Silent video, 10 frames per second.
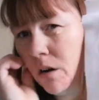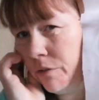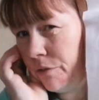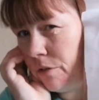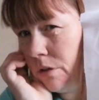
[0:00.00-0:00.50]

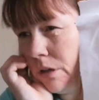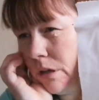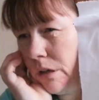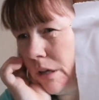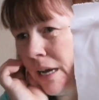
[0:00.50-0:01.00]
off
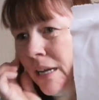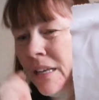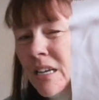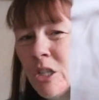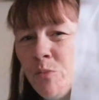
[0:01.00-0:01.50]

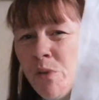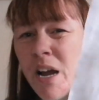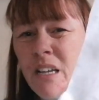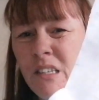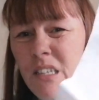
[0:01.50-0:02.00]

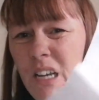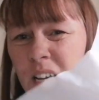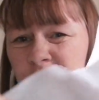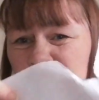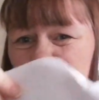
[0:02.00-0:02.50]
AliExpress
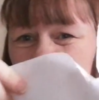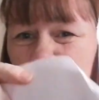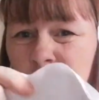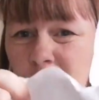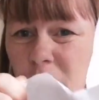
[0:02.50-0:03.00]
and it's like
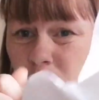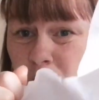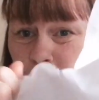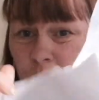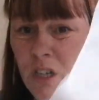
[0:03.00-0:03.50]

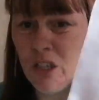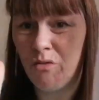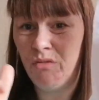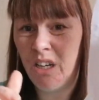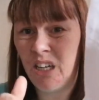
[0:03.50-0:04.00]
cardboard.
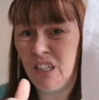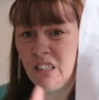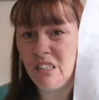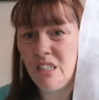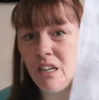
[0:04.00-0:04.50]
It's really
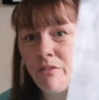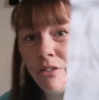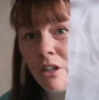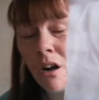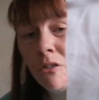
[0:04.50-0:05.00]

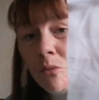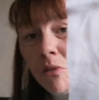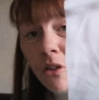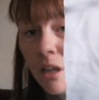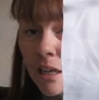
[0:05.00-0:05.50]
stiff and
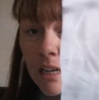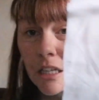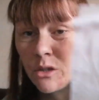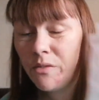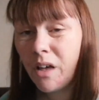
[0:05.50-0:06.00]
horrible.
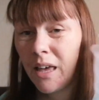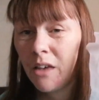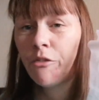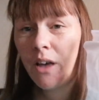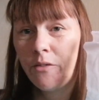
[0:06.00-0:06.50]
So
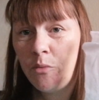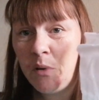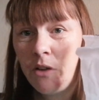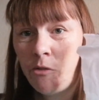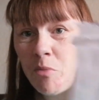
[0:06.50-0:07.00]
if I ever
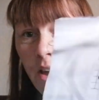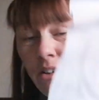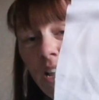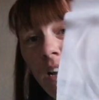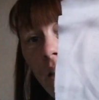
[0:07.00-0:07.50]
buy from
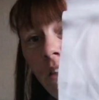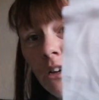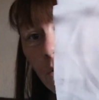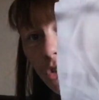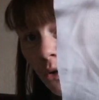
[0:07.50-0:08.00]
there again, I
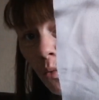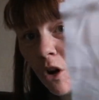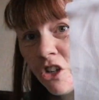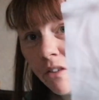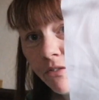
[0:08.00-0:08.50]
think I shall
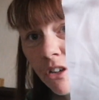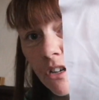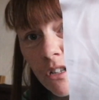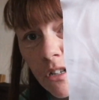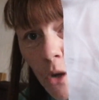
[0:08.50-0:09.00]
wash it
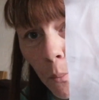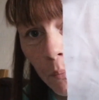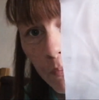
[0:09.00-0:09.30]
first.